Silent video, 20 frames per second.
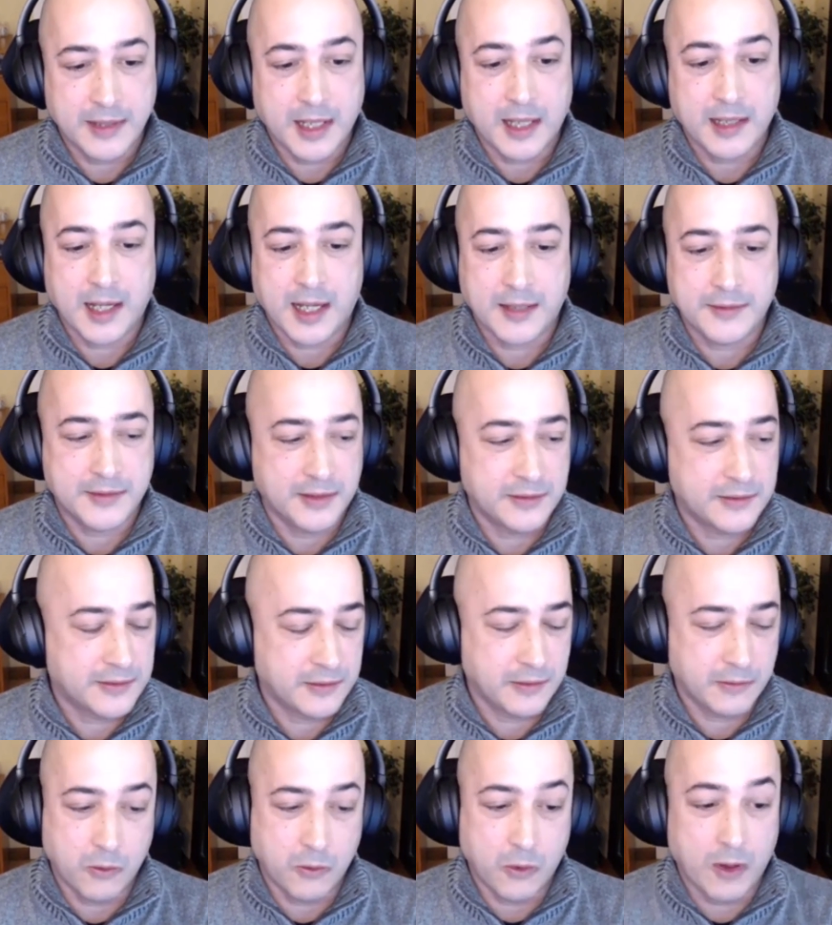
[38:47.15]
that it has
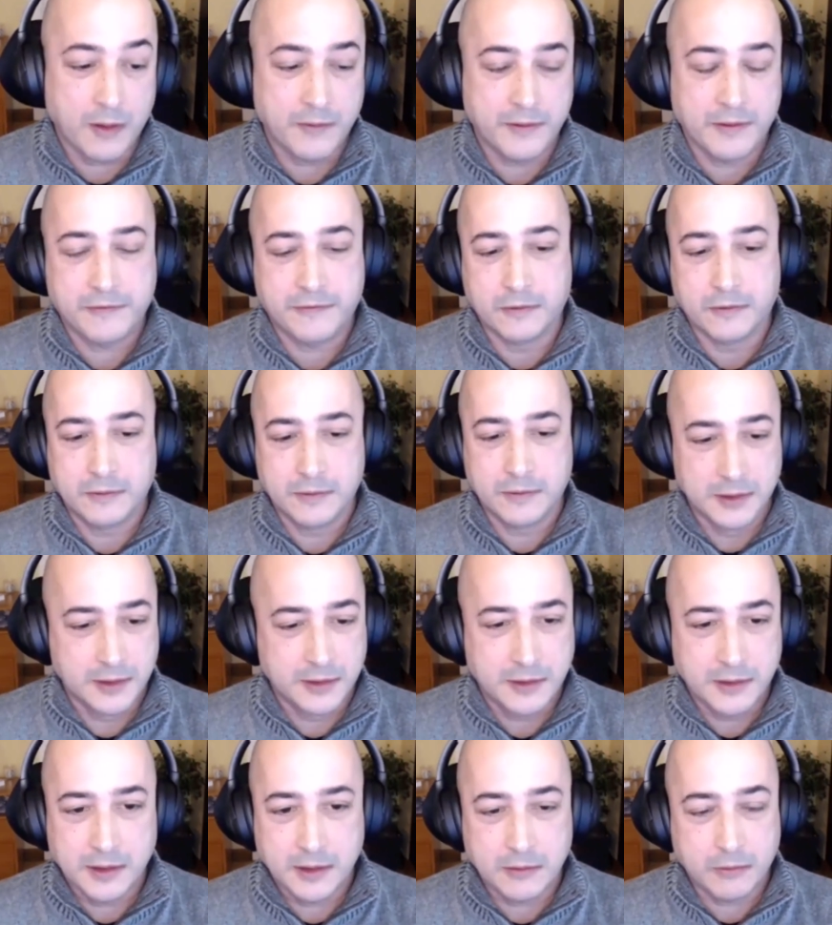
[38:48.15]
is wonderful.
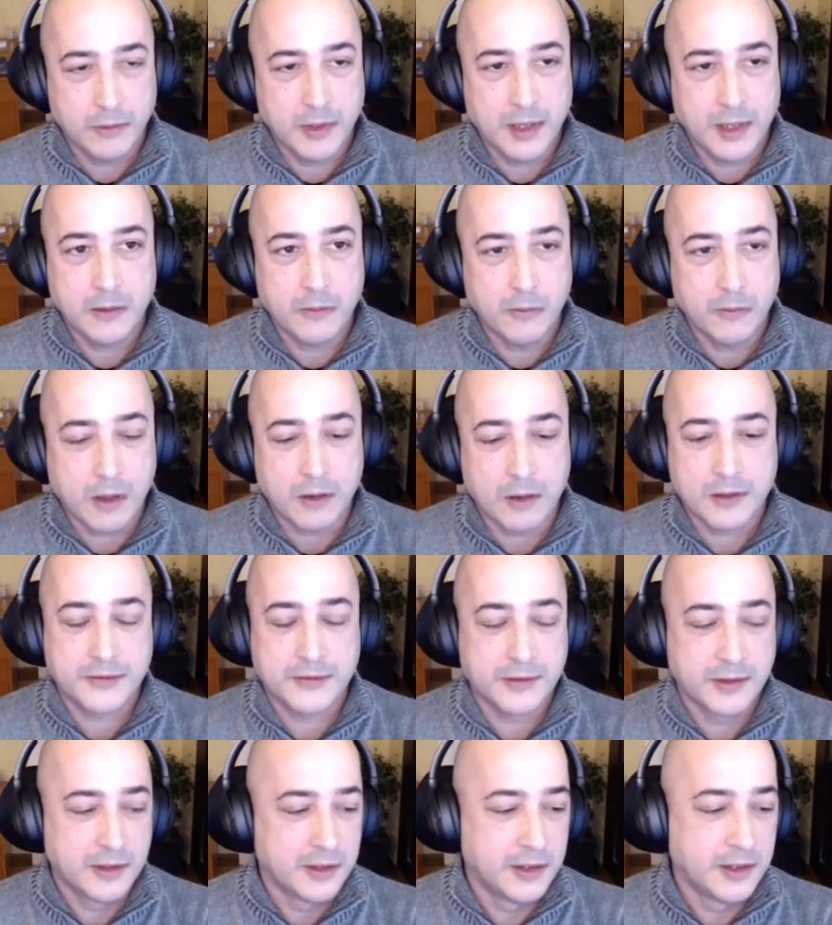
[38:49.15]
It really
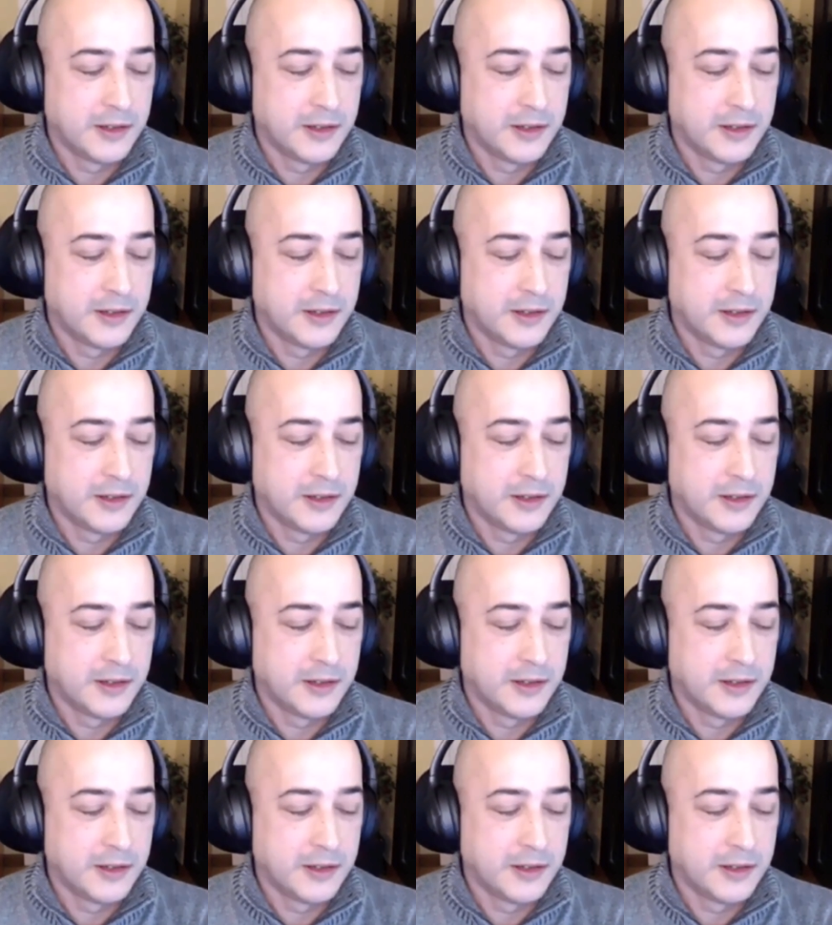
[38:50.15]
works.